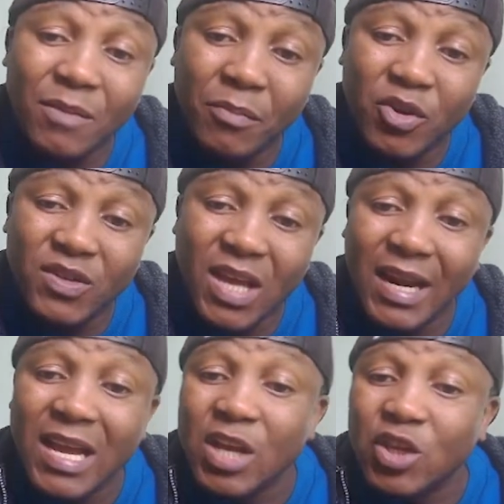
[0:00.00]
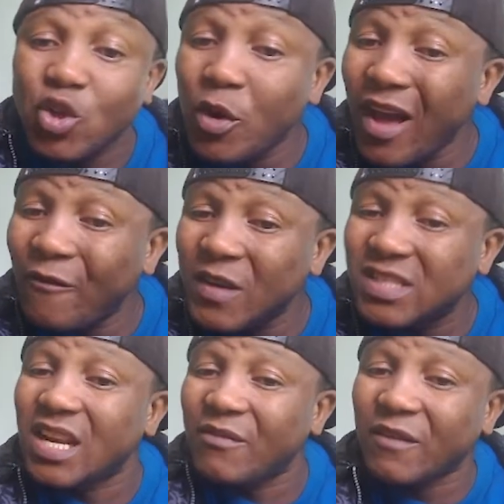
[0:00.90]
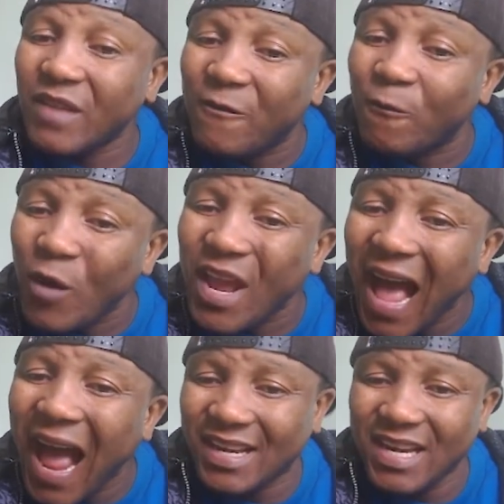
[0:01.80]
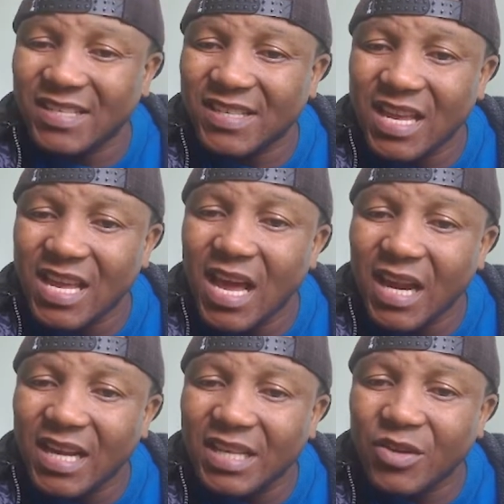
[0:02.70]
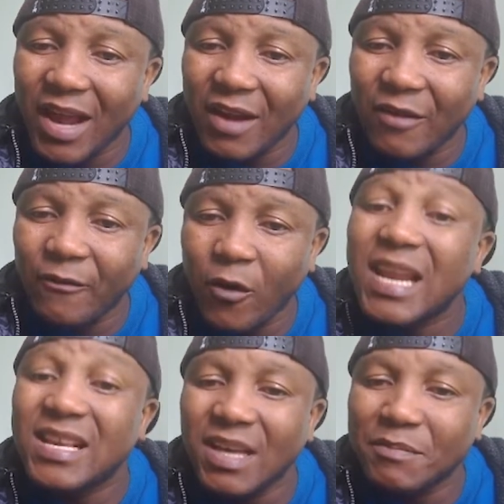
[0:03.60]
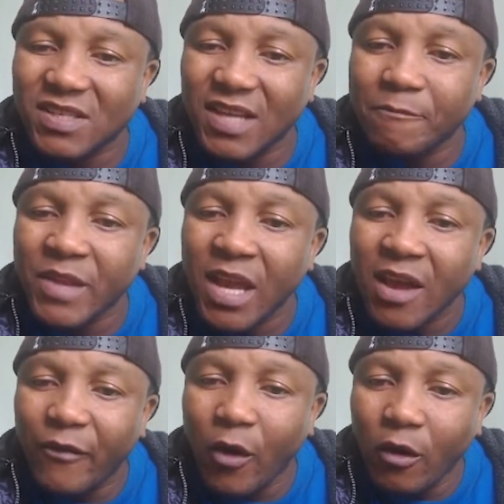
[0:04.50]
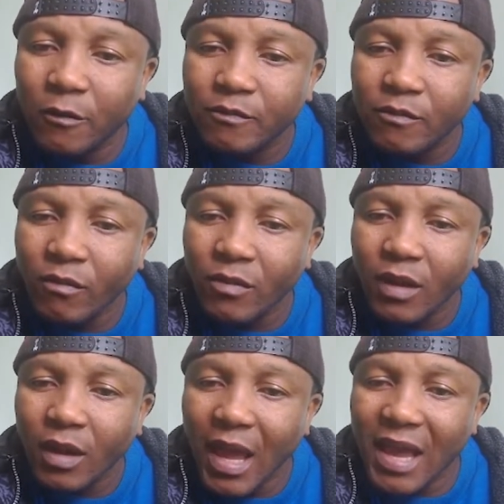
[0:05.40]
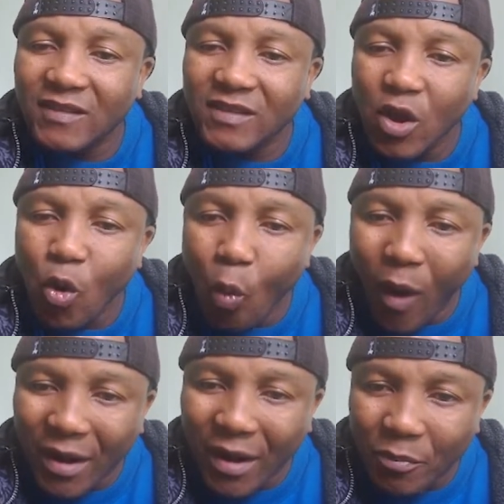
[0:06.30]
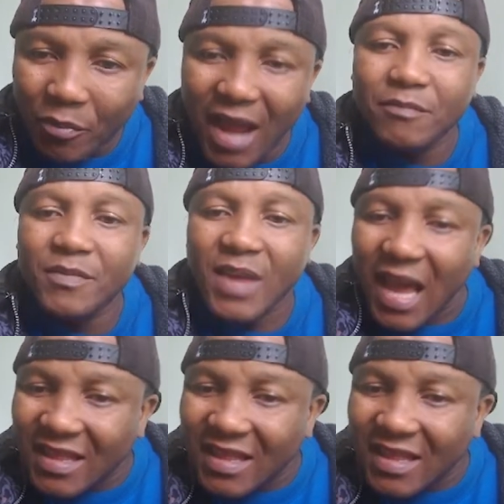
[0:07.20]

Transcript: Some people use r. So we don't have first derivative. If we had, let's say we had a 4, let's say I'm just saying 4x1 prime.